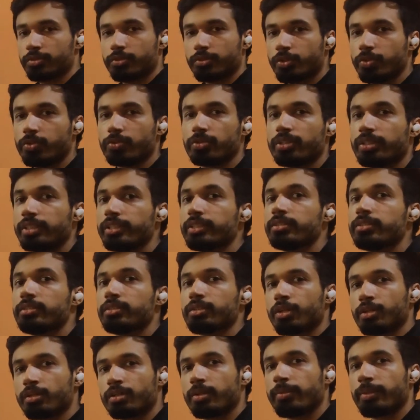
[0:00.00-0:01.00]
No, 3 is
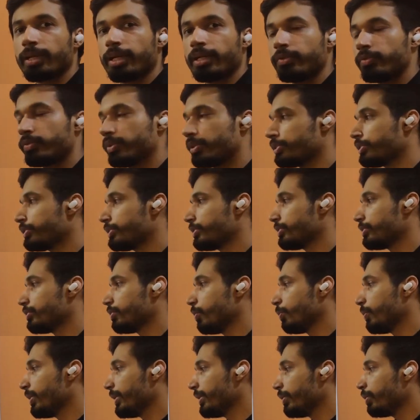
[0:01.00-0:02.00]
not the bad version.
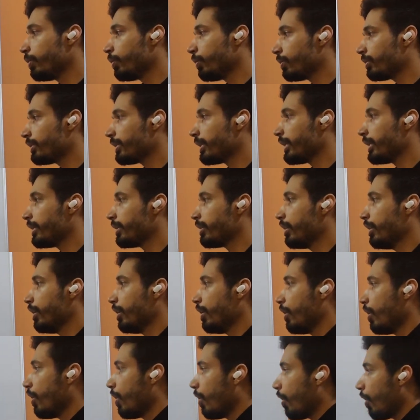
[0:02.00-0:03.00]
So we know that
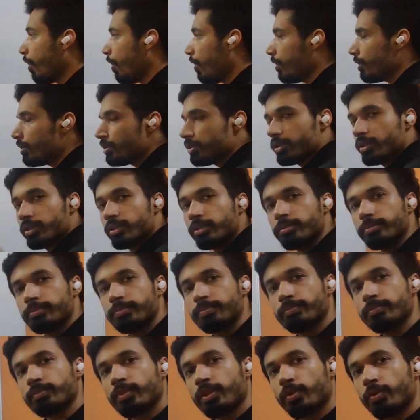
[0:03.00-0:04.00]
all the
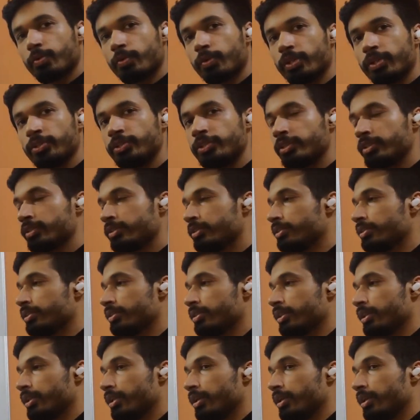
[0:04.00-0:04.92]
versions